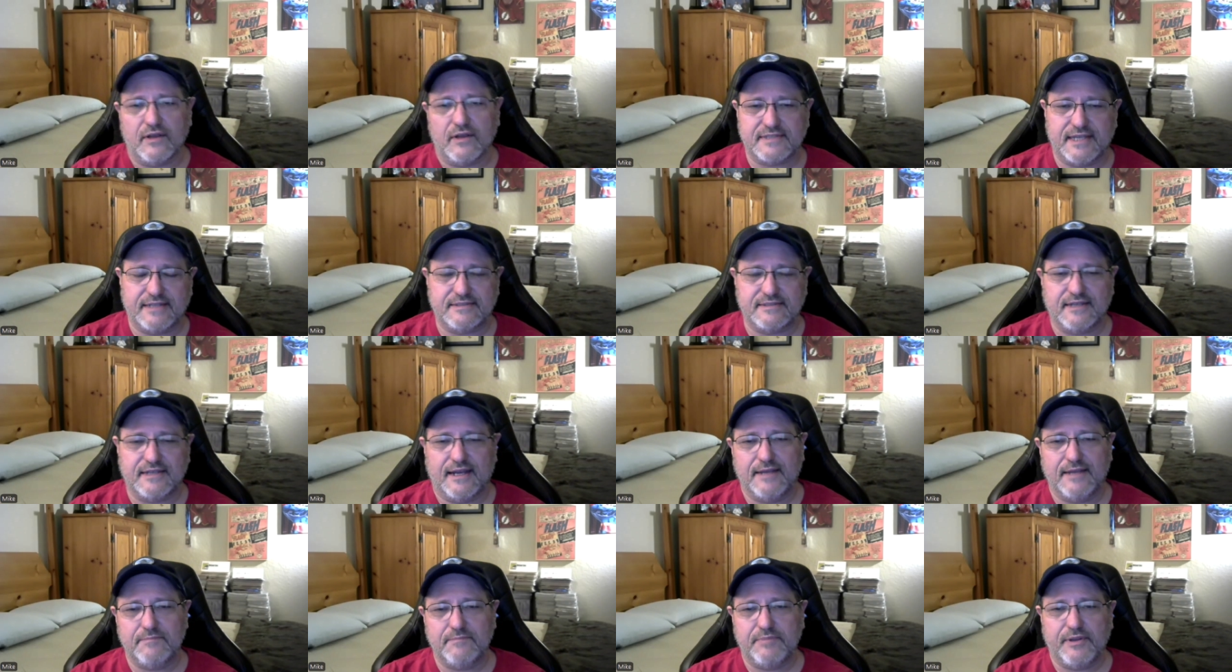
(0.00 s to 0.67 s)
that
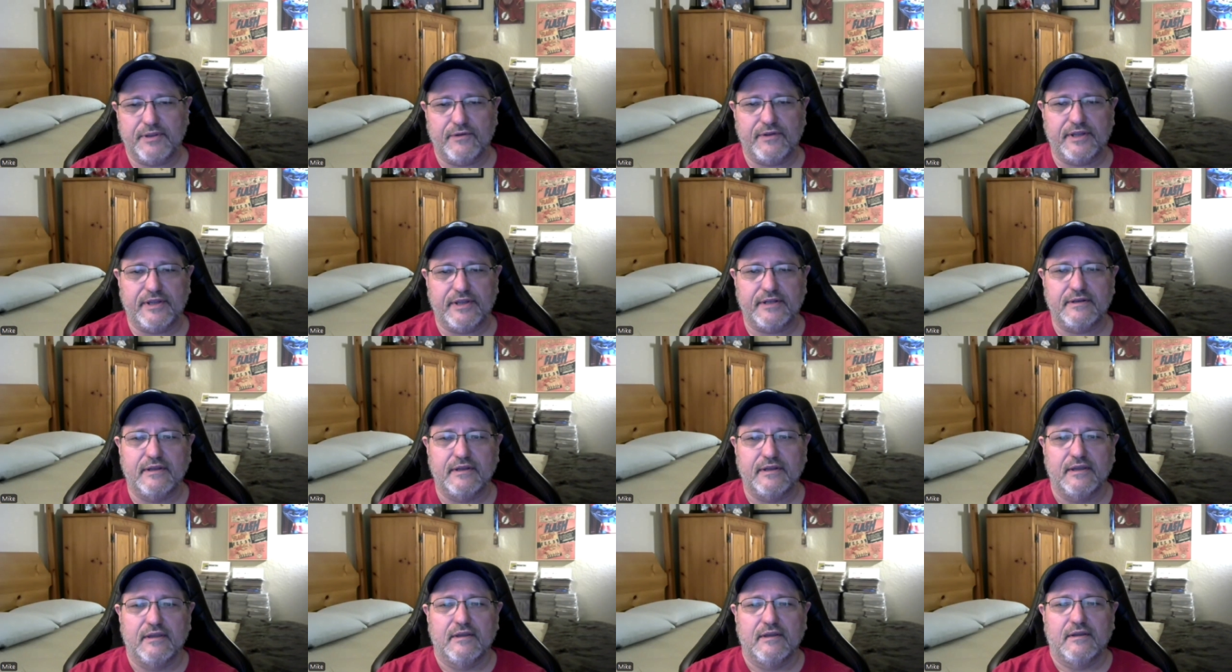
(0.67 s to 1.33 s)
time
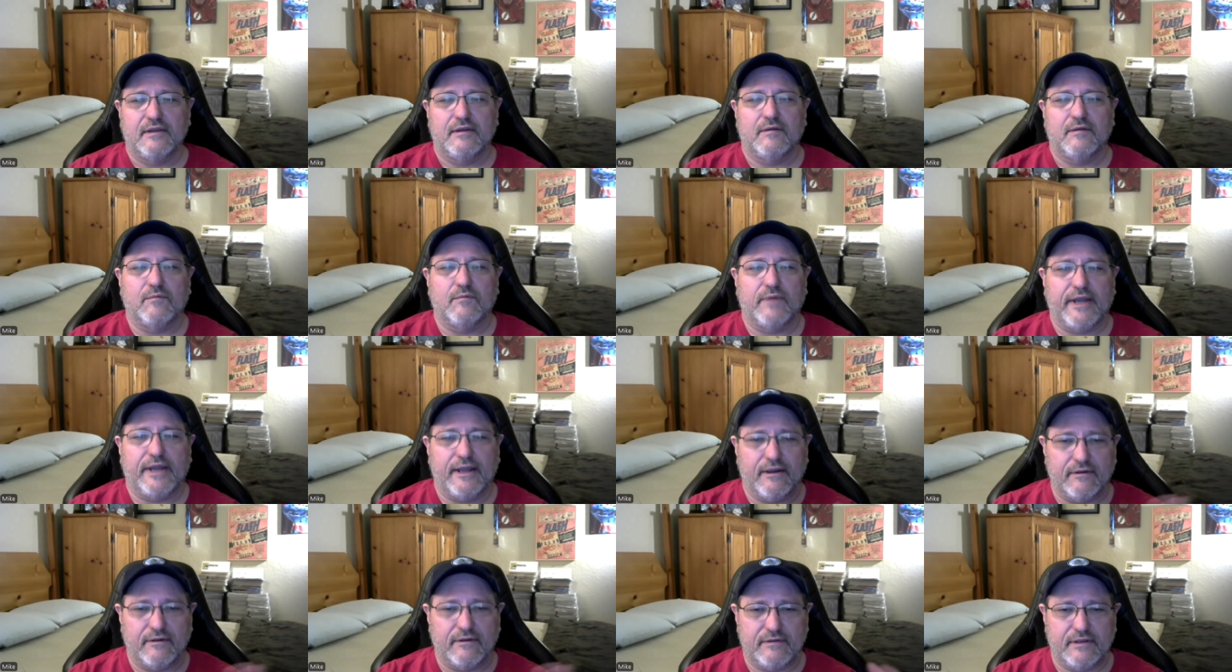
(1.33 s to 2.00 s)
period
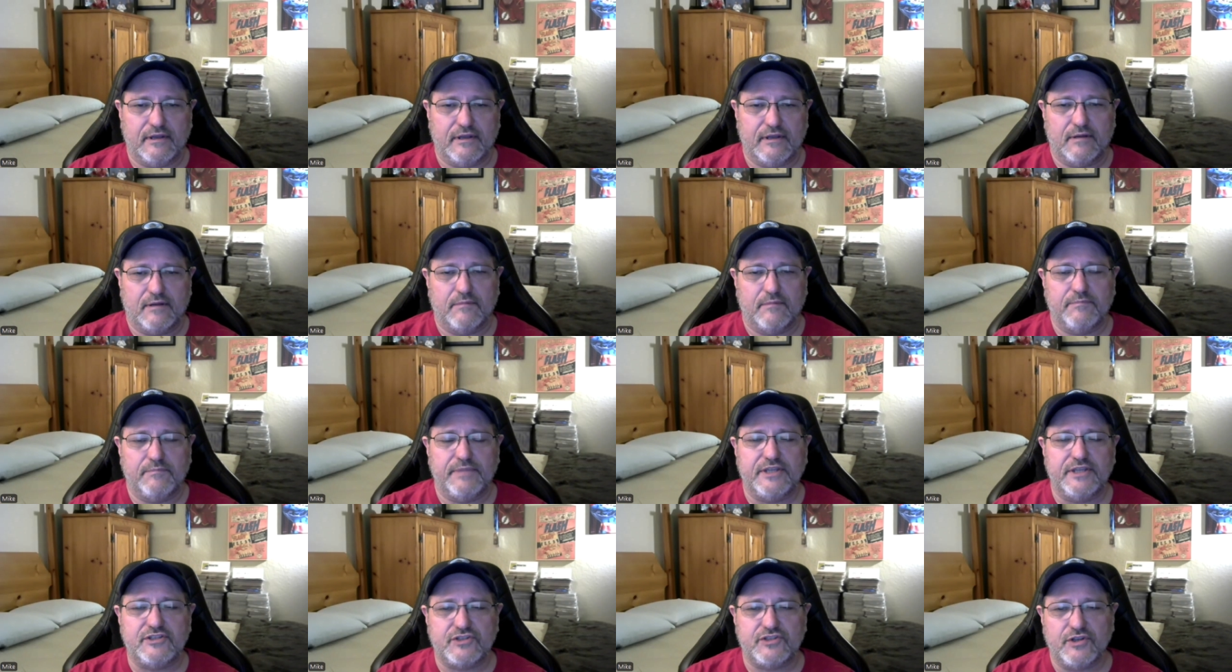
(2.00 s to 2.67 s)
where,
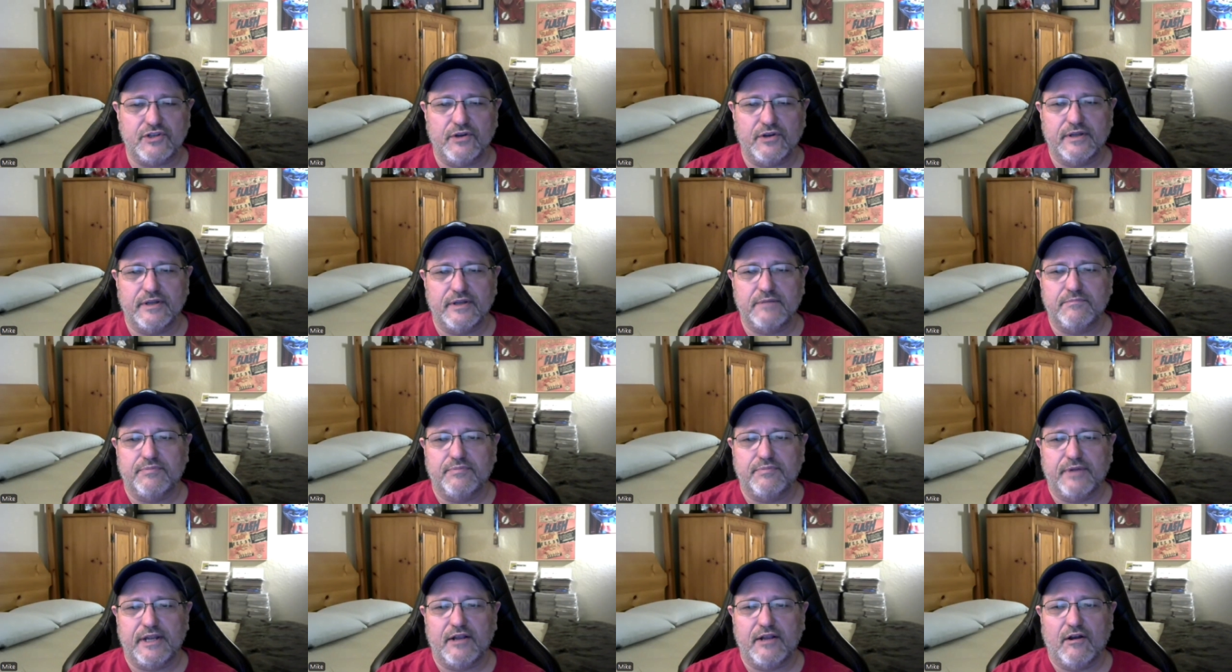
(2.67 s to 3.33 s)
be sure and
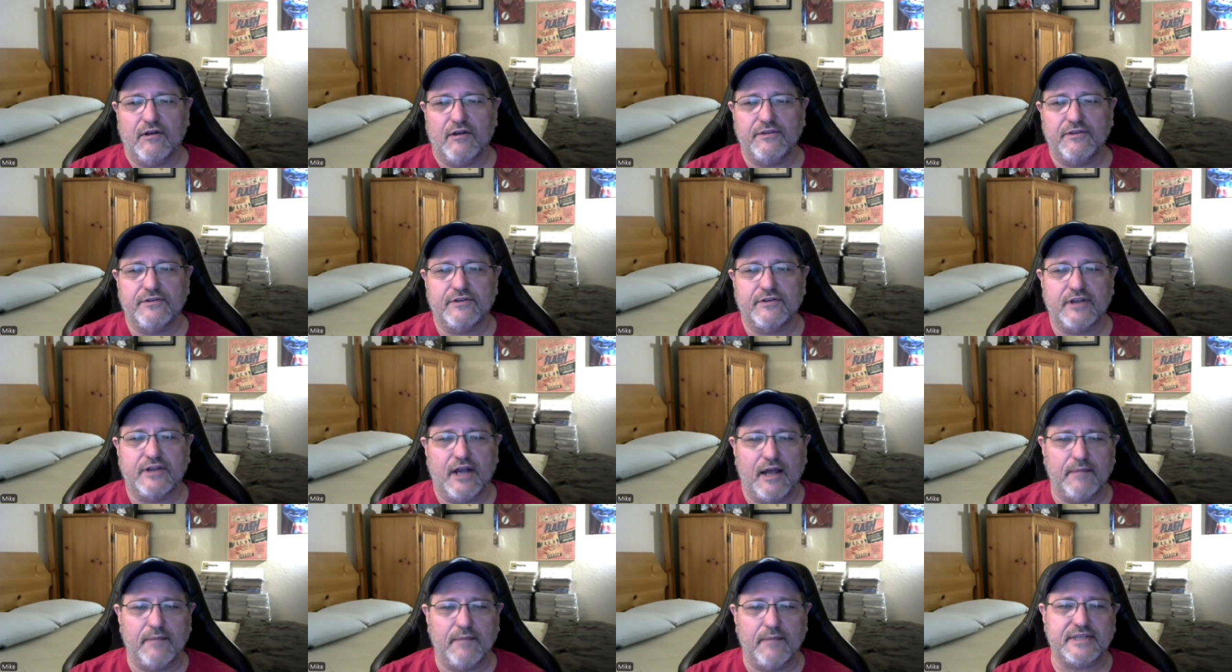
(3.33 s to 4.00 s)
bring all your
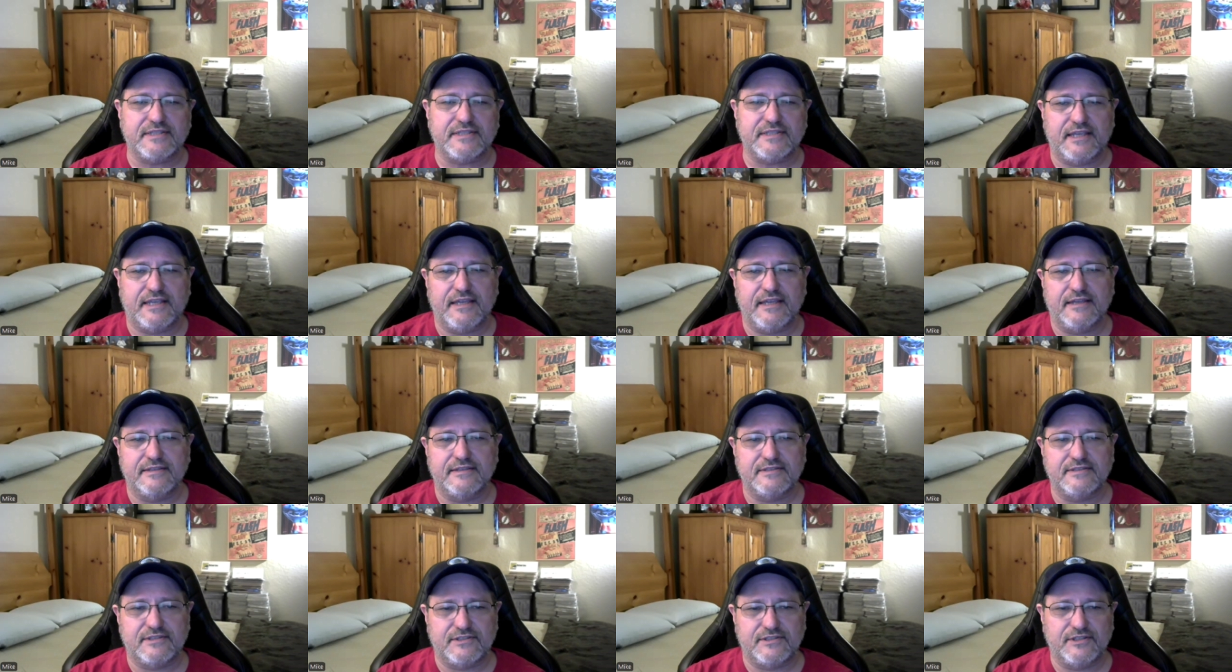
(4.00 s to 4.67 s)
comics,
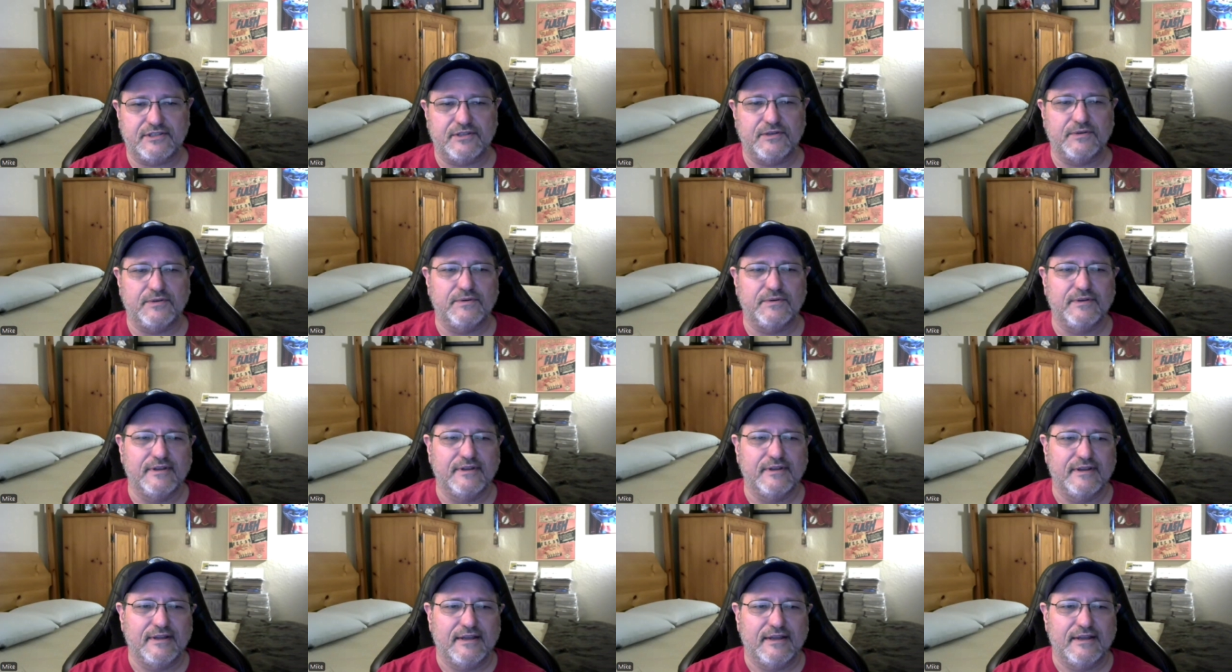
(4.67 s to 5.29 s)
kids, to,